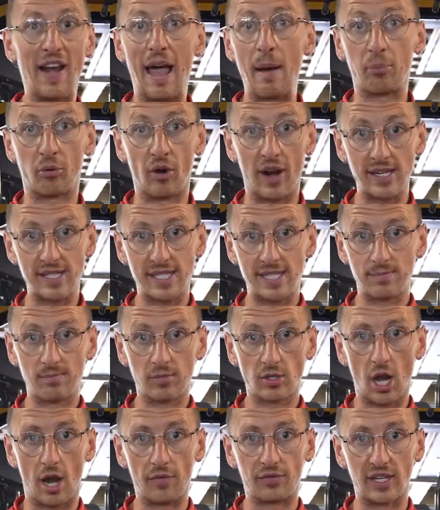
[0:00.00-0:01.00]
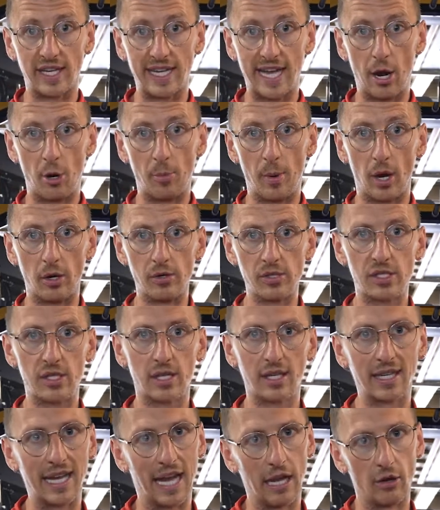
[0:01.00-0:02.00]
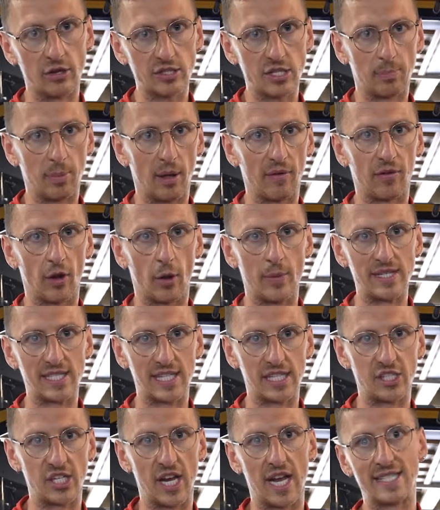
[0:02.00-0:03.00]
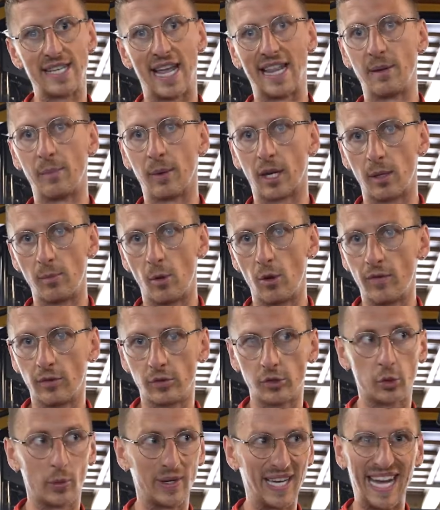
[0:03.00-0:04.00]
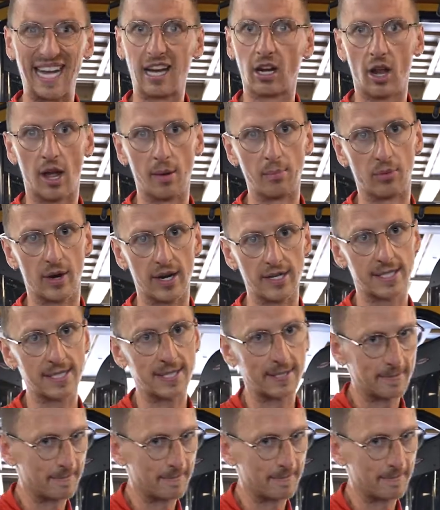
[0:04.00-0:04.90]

press, cuffed at the elbows, getting lots of blood flow into the chest, and then we're going to move on to an incline press.